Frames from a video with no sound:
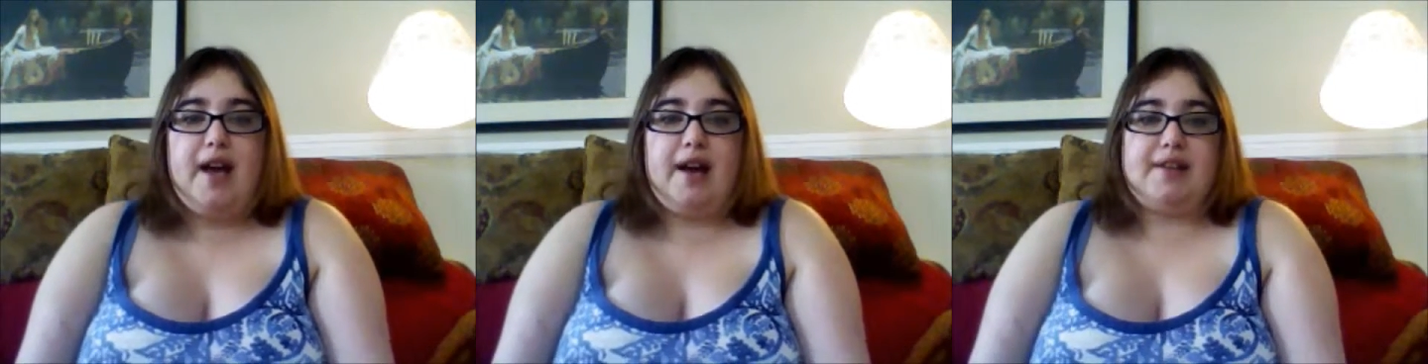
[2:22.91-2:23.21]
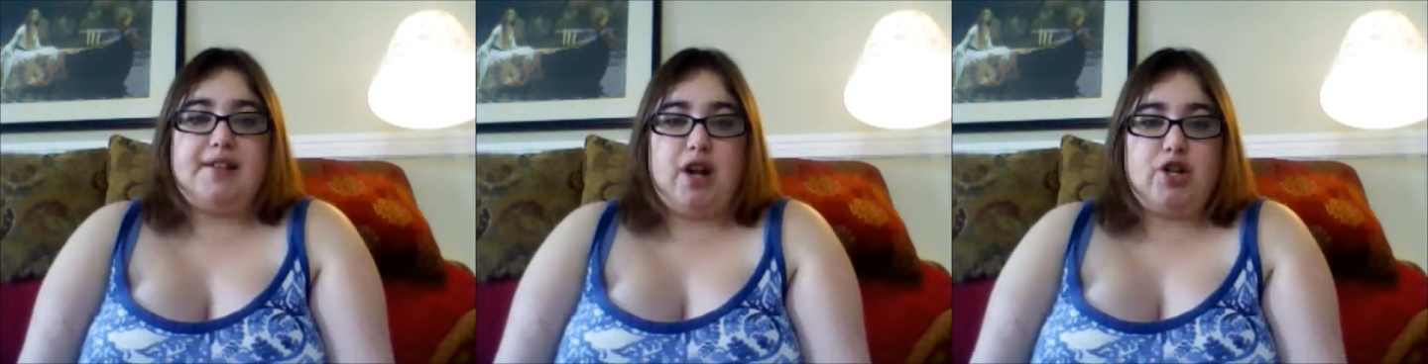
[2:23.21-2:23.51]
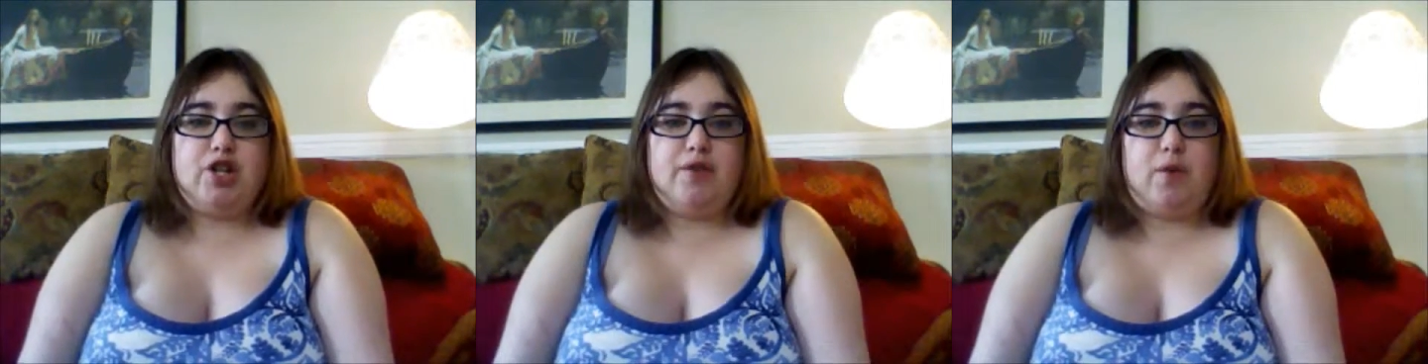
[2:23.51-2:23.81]
A
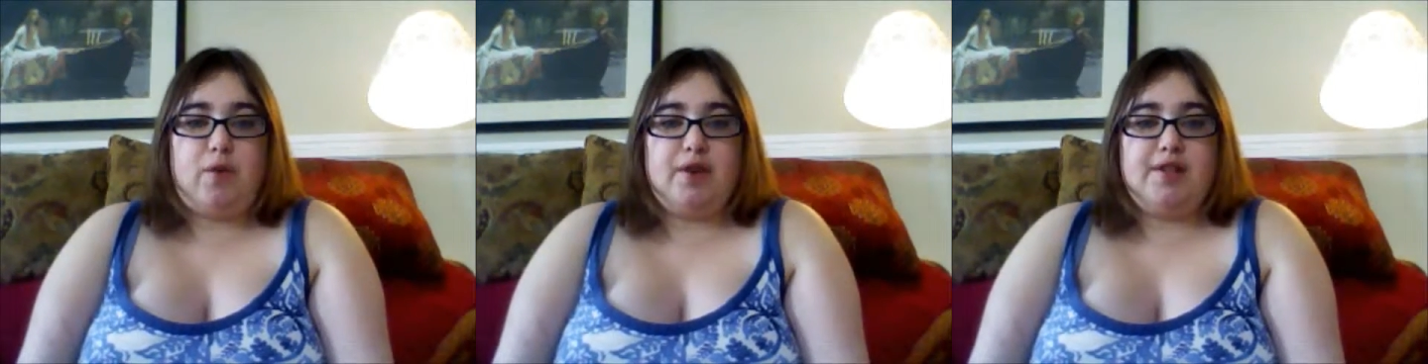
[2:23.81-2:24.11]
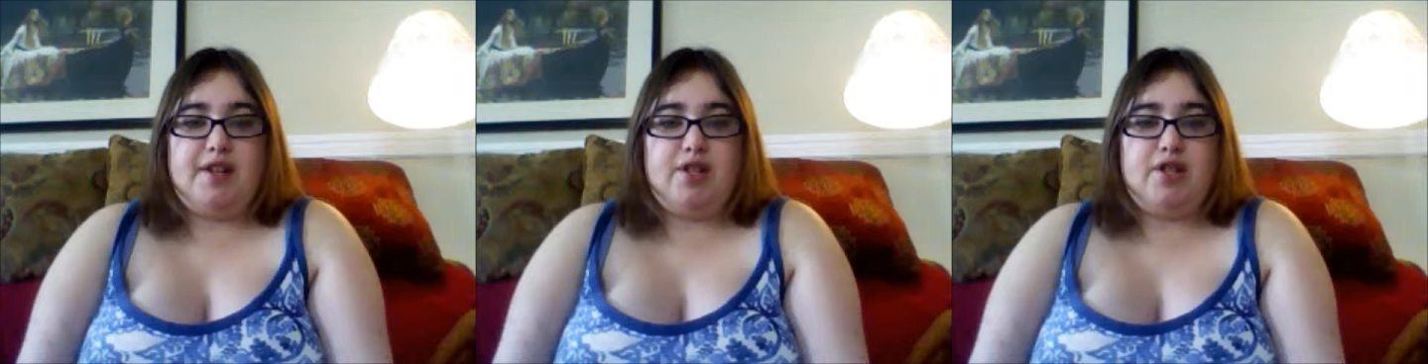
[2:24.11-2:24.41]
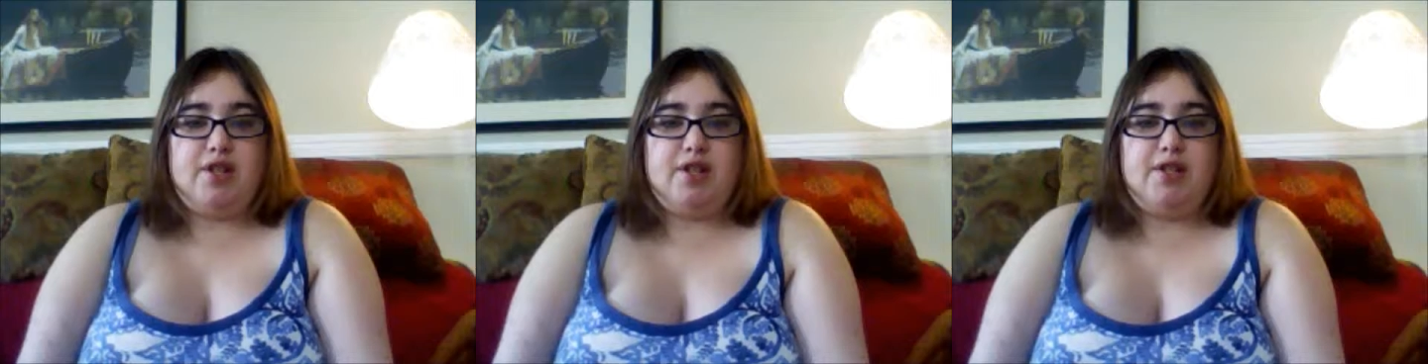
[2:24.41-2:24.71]
discussion of
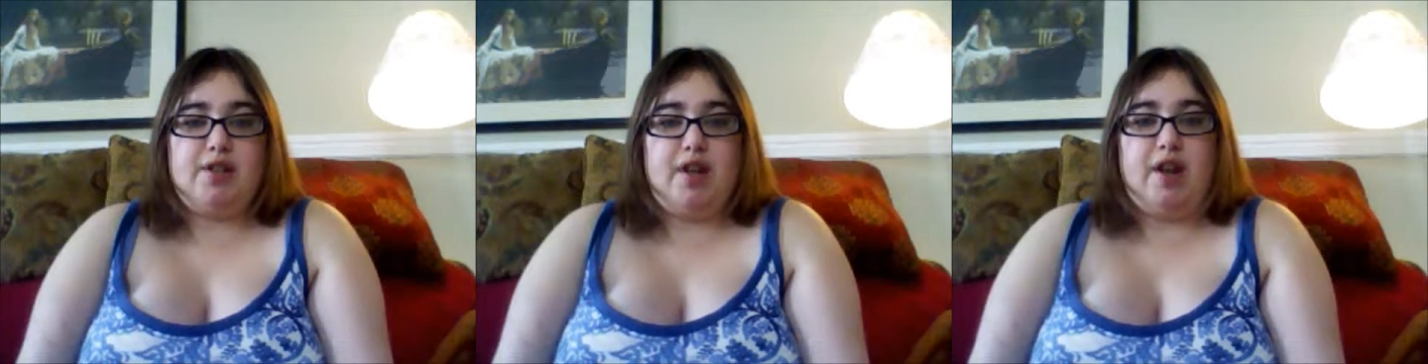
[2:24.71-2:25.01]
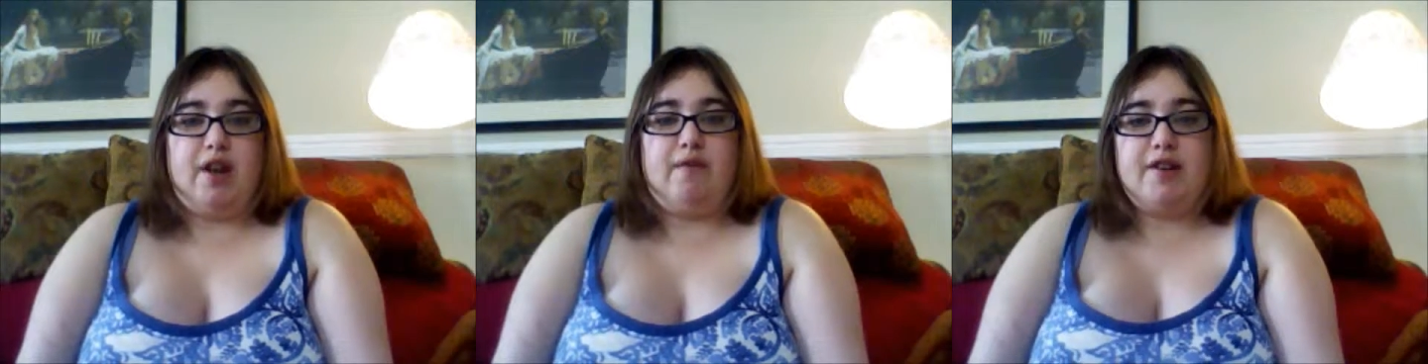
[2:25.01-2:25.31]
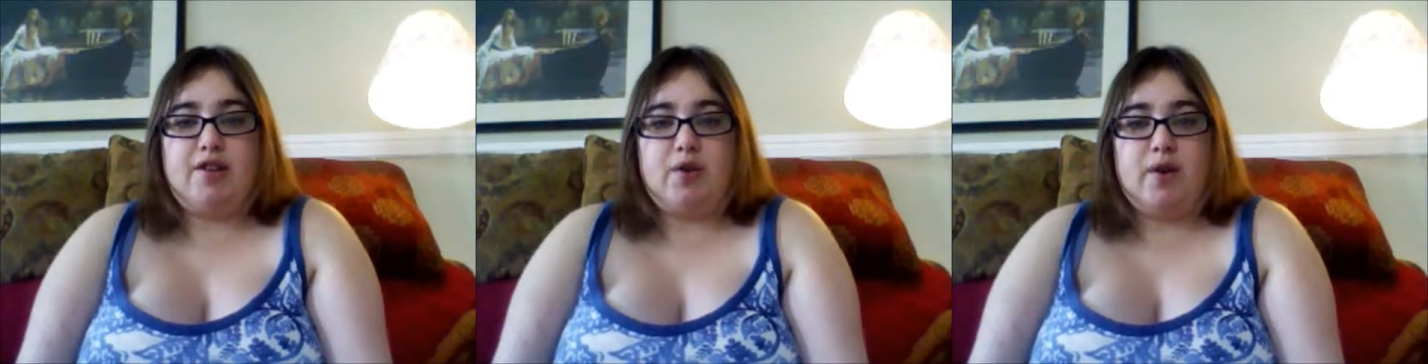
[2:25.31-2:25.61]
organizations and
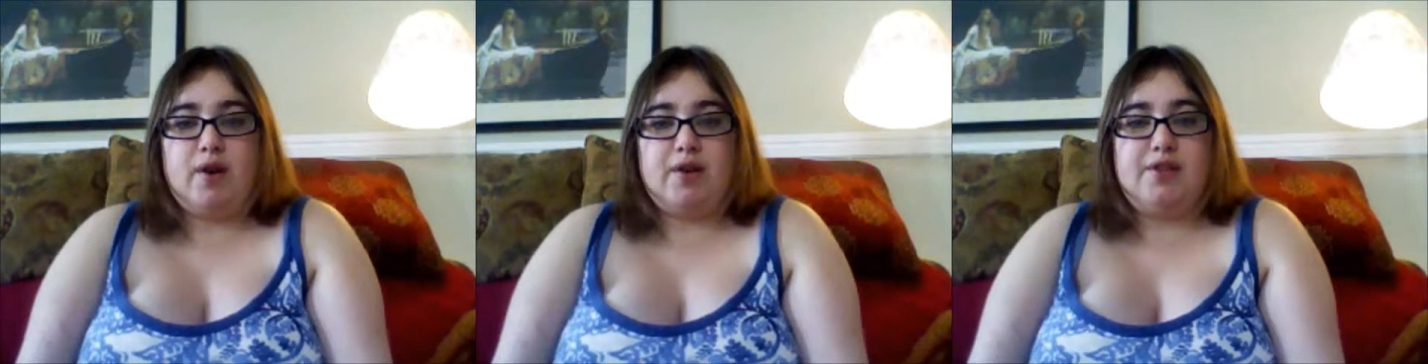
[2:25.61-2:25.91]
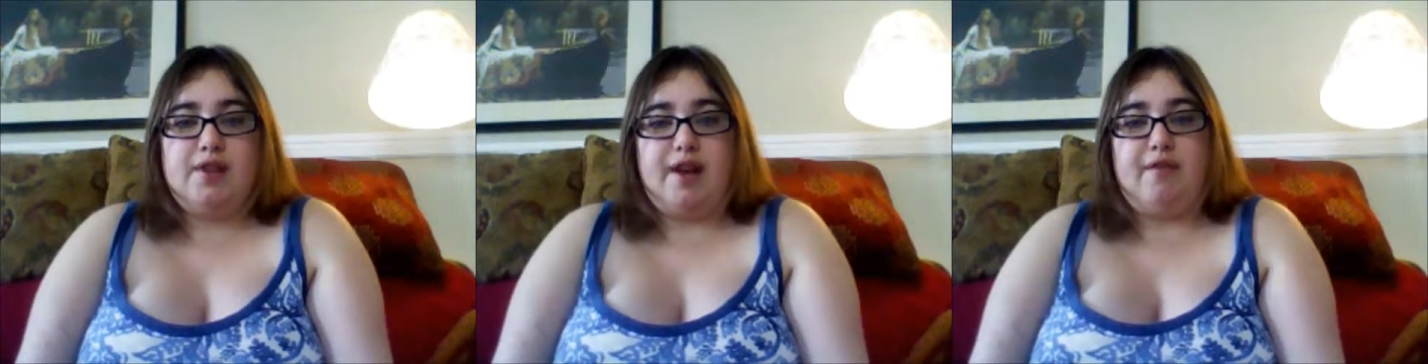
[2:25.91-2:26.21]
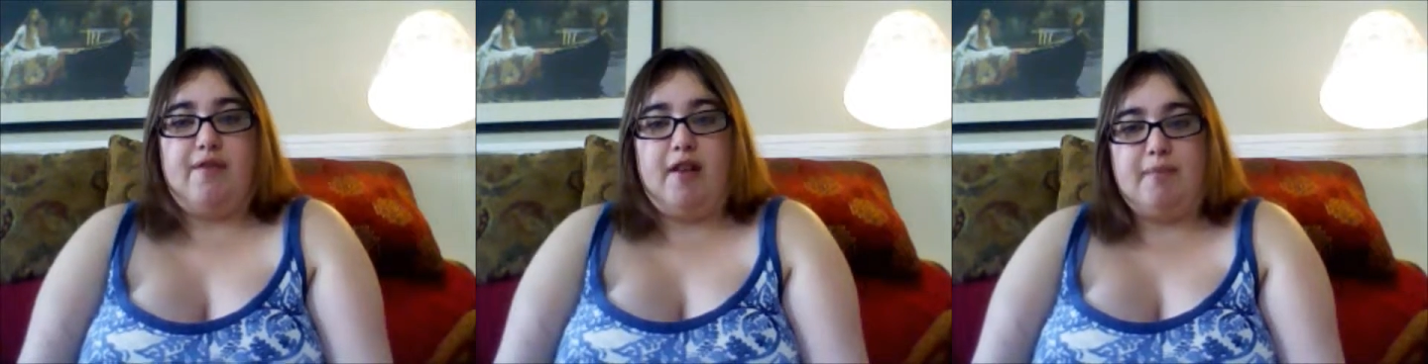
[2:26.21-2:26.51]
inventors and
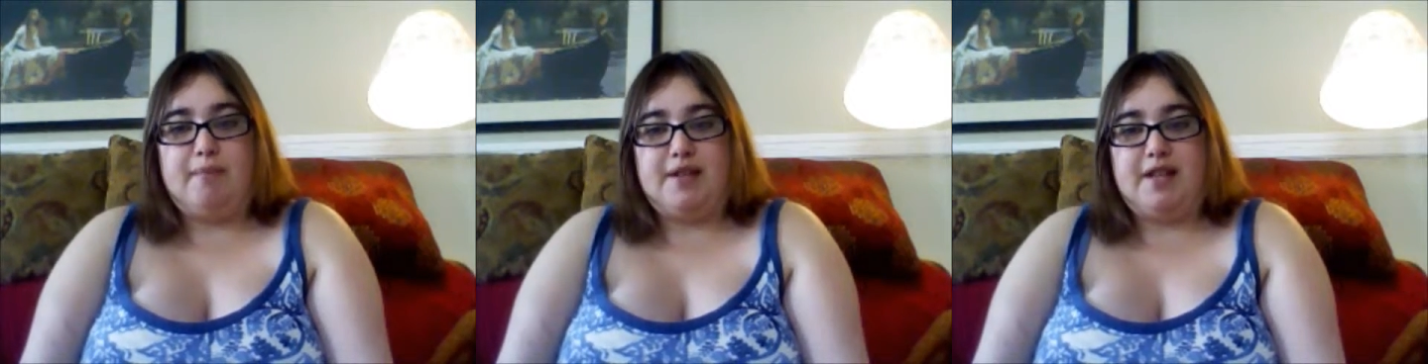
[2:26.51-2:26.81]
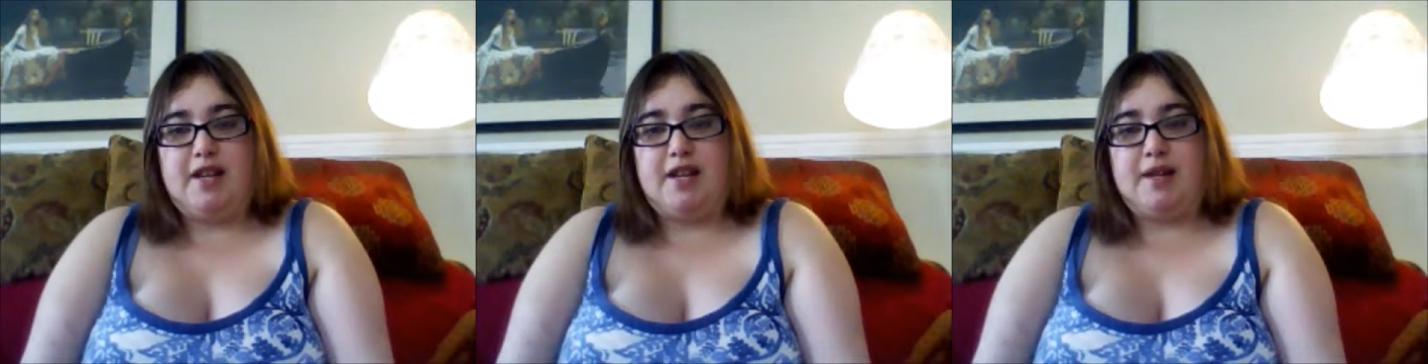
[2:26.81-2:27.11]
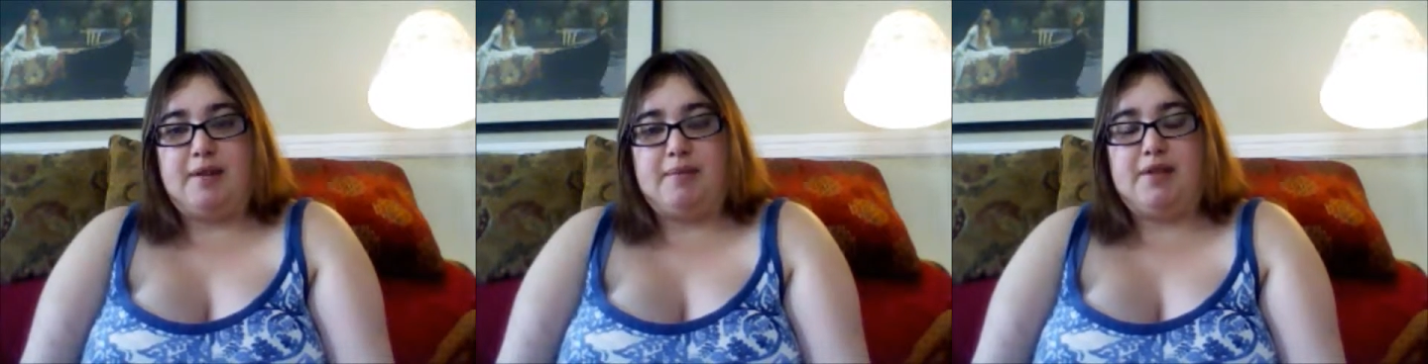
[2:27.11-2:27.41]
development
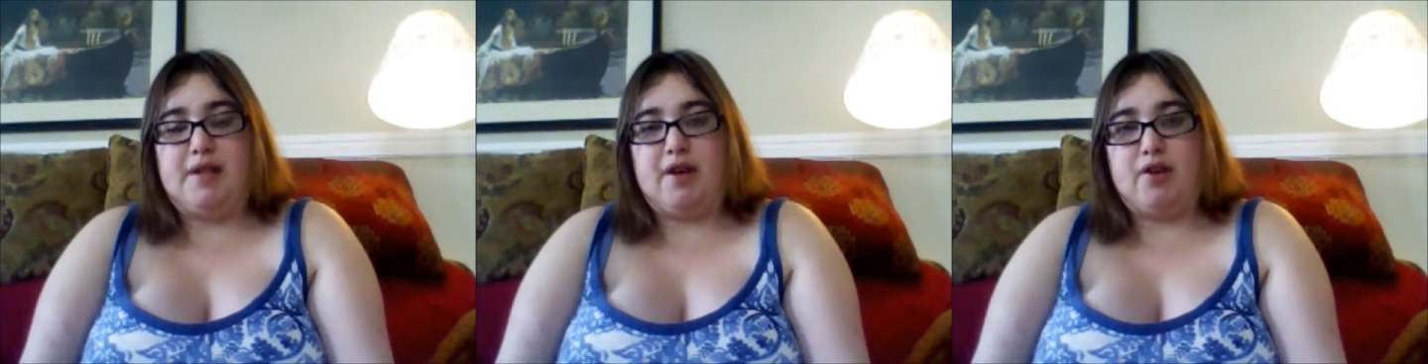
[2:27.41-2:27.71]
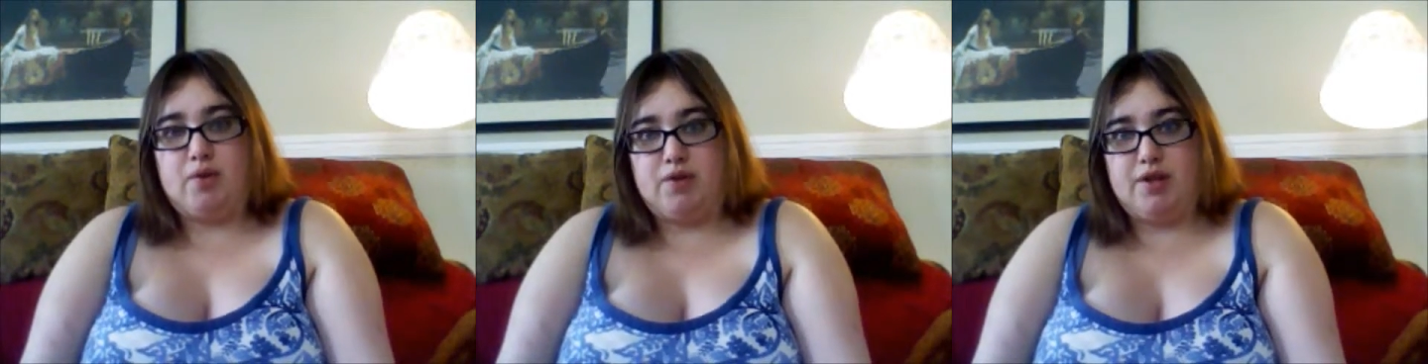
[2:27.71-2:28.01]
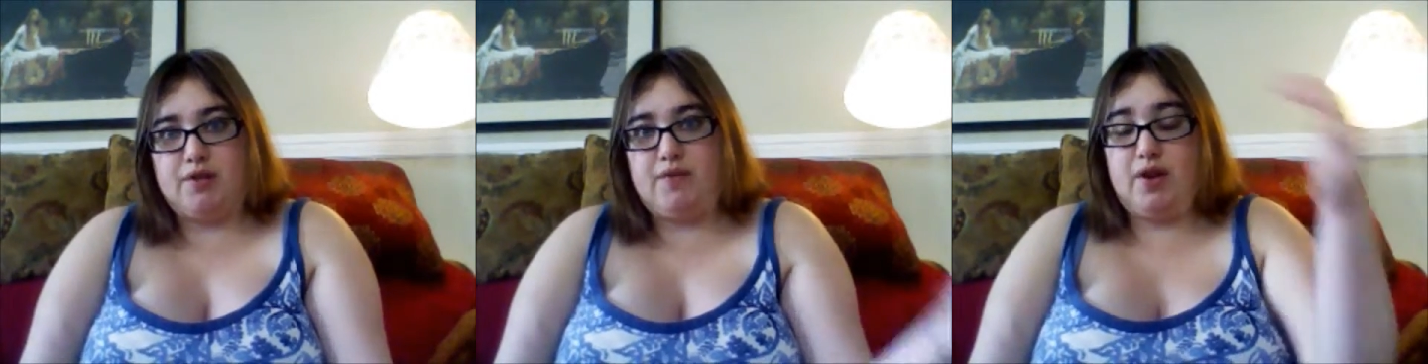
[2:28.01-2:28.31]
teams that are known to
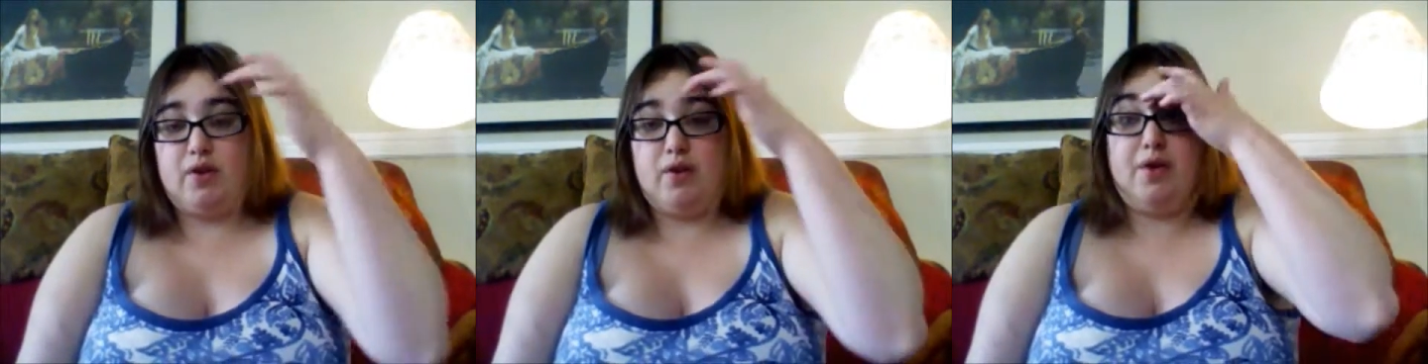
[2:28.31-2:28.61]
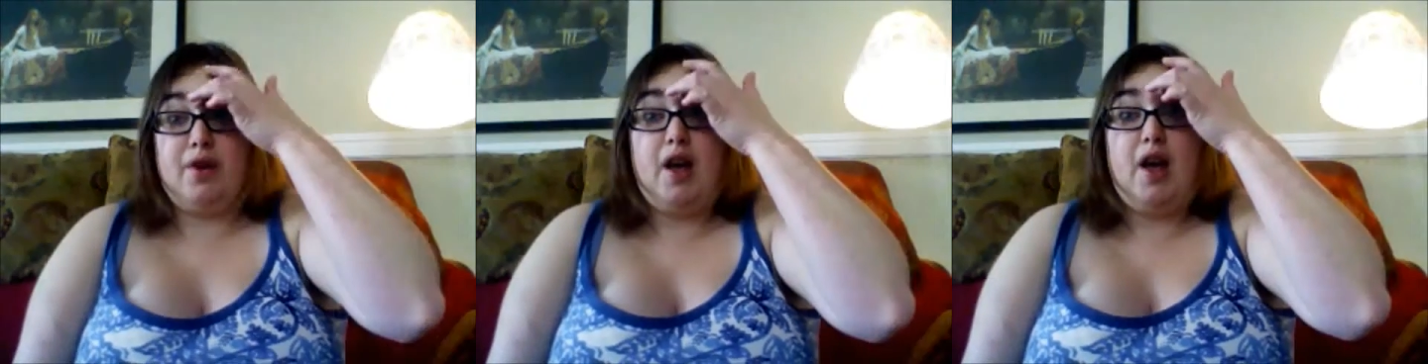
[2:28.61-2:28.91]
the field,